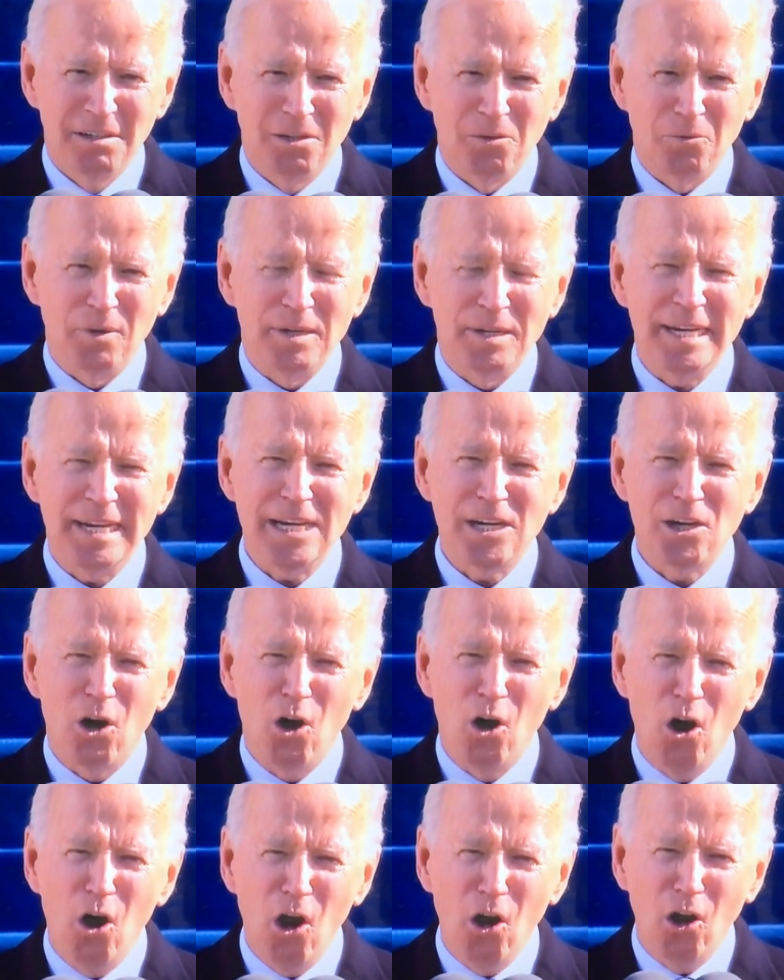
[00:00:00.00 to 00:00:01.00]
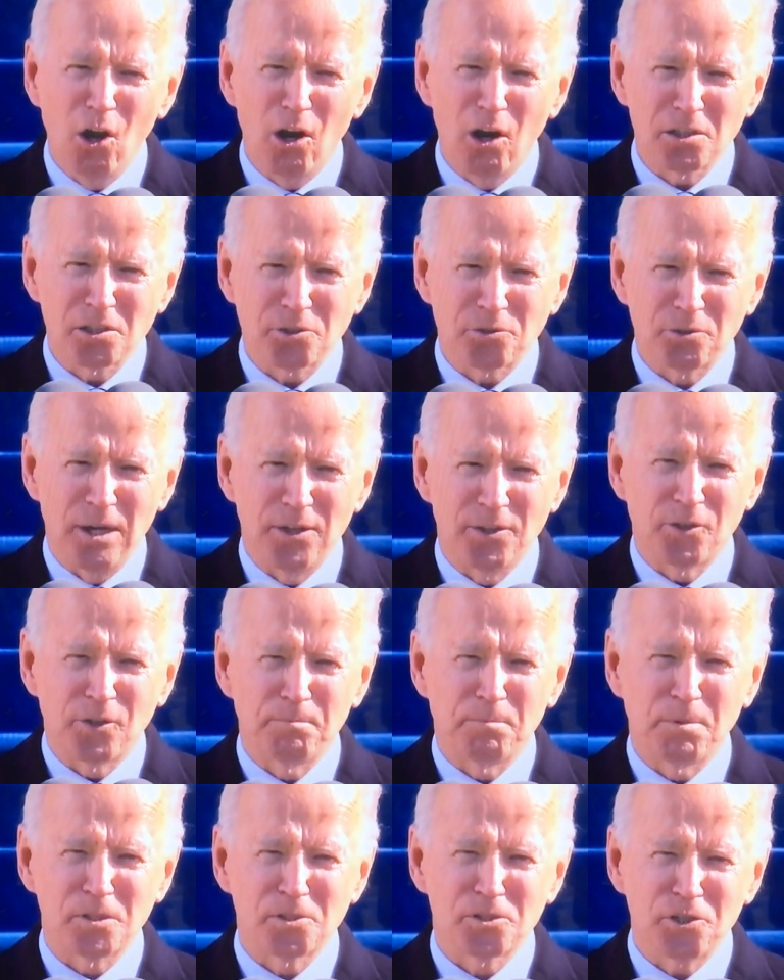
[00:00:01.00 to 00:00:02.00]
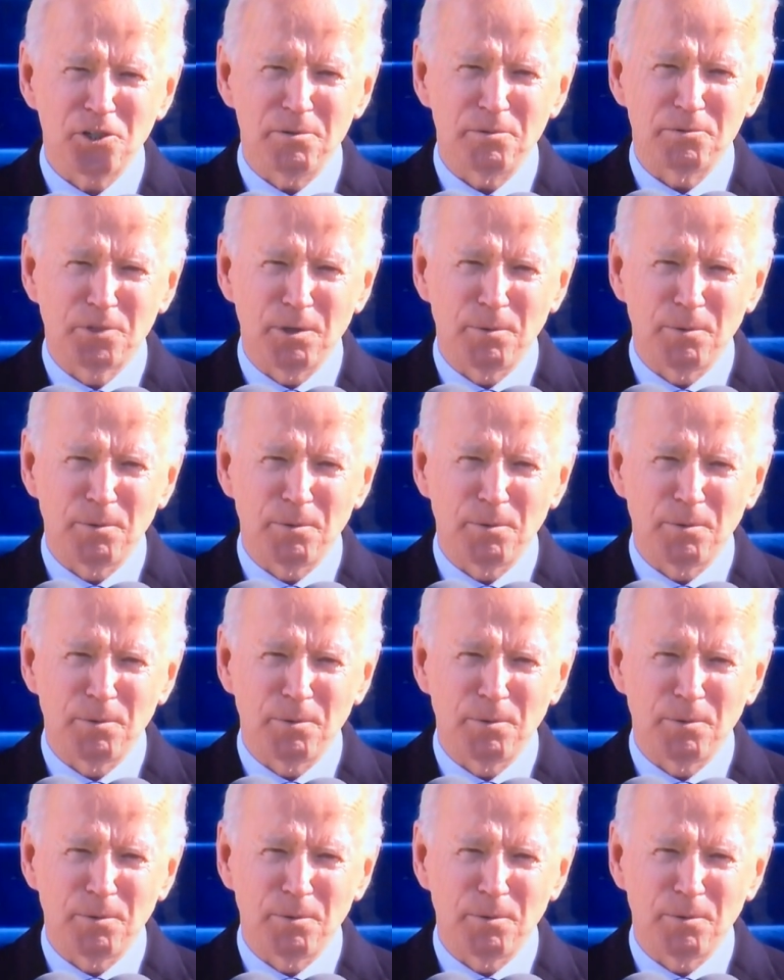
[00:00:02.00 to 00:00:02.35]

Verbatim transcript: We need all our strength to, preserve,